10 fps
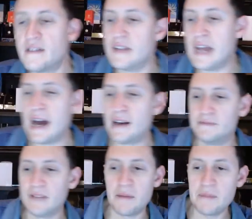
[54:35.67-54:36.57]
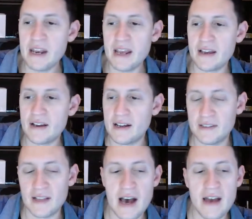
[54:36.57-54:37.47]
Yeah, I'm getting a
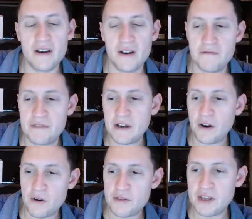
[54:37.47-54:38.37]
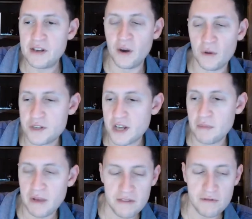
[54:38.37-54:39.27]
lot of the earthy notes
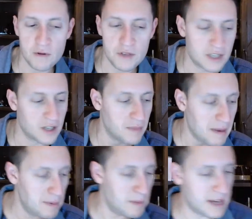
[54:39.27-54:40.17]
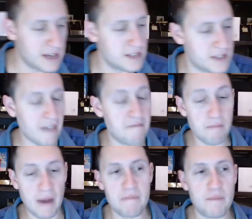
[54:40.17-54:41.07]
coming through still. Maybe because I've
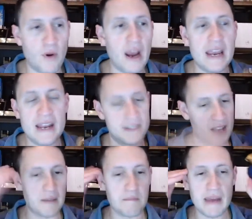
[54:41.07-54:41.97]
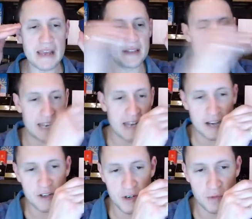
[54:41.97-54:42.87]
my brain has like made the
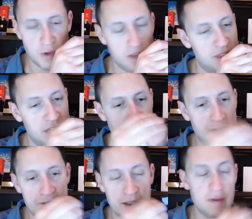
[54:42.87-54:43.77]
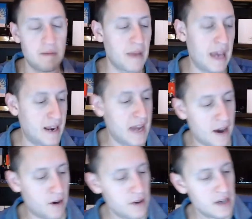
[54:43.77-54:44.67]
connection with uh, Figment Man
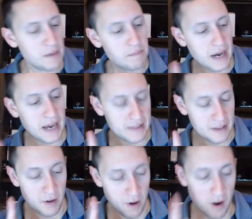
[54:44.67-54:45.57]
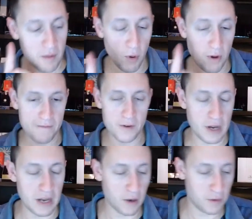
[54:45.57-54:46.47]
now, but there are more
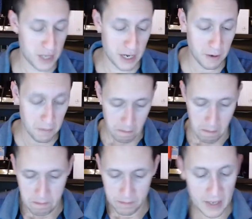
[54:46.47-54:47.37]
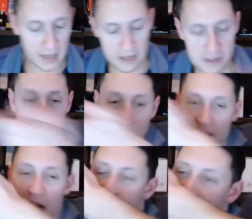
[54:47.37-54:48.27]
fruity notes here. I'll tell you
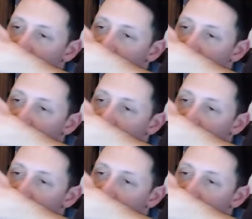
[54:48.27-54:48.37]
that.